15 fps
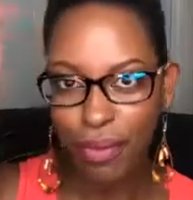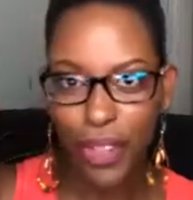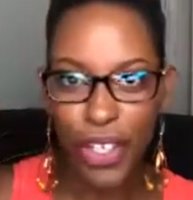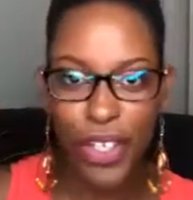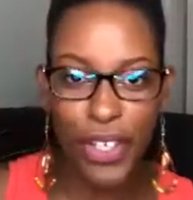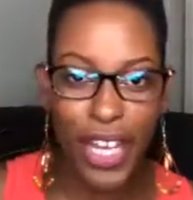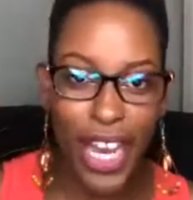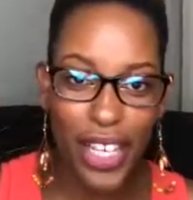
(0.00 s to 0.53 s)

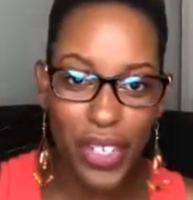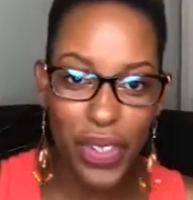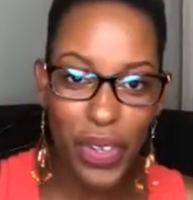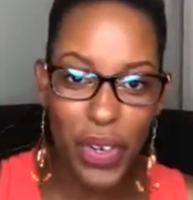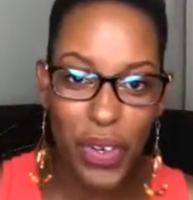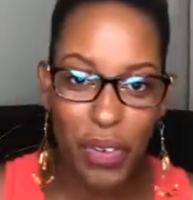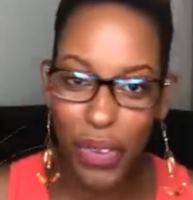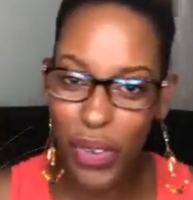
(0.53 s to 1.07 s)
You guys would
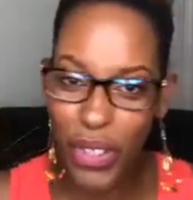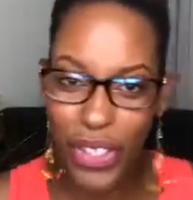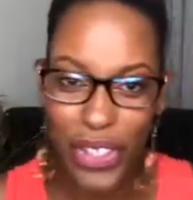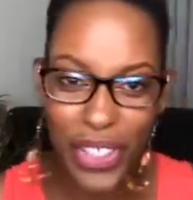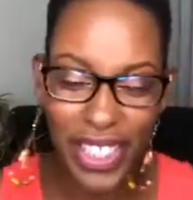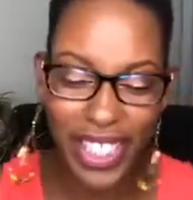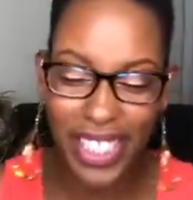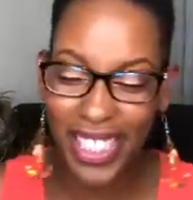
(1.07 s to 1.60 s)
know who
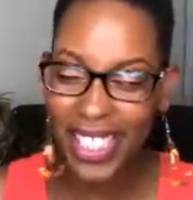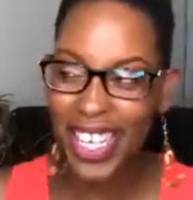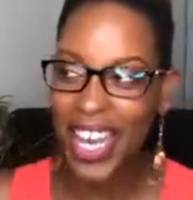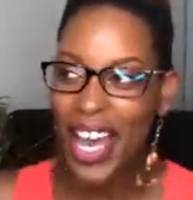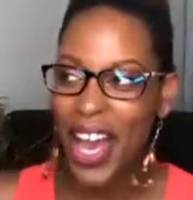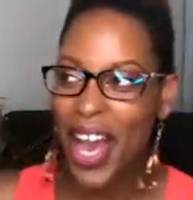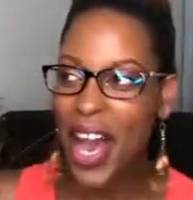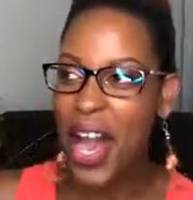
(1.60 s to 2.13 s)
Tree is.
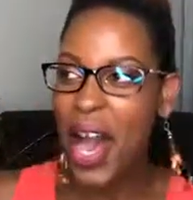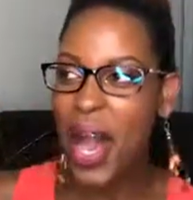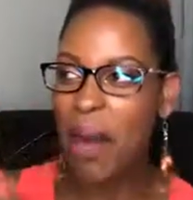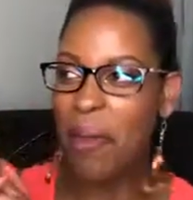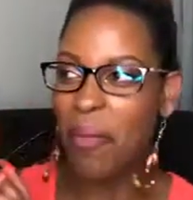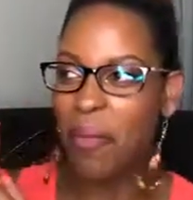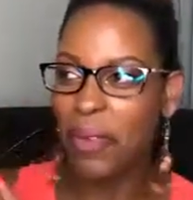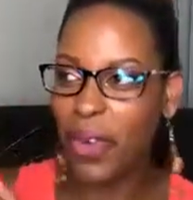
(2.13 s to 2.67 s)

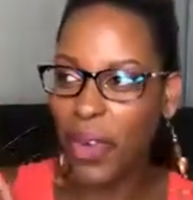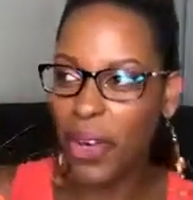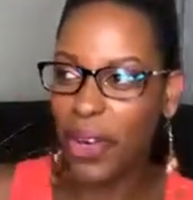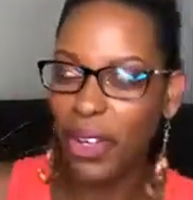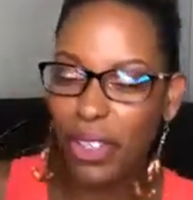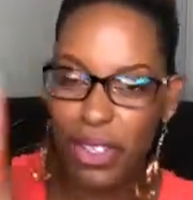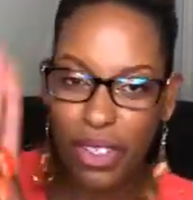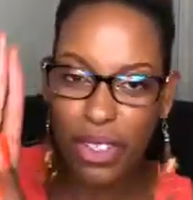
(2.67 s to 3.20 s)

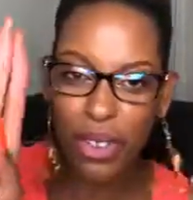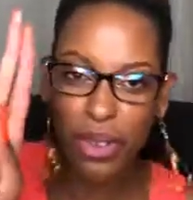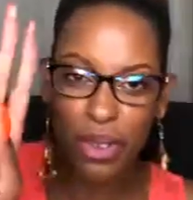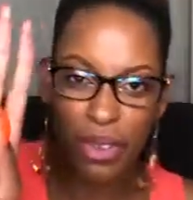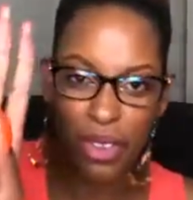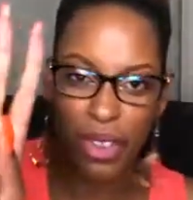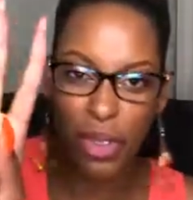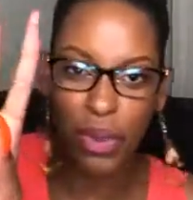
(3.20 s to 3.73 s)
Two
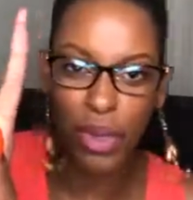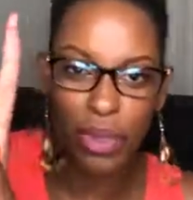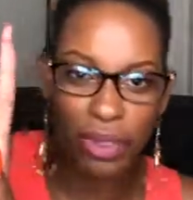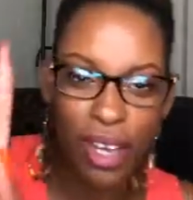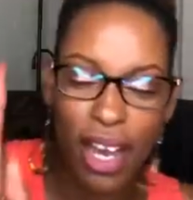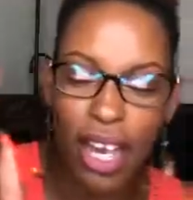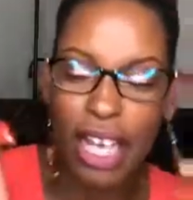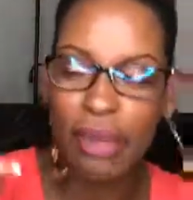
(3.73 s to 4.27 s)

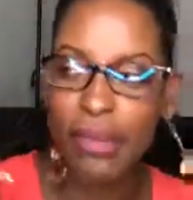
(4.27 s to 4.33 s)
duo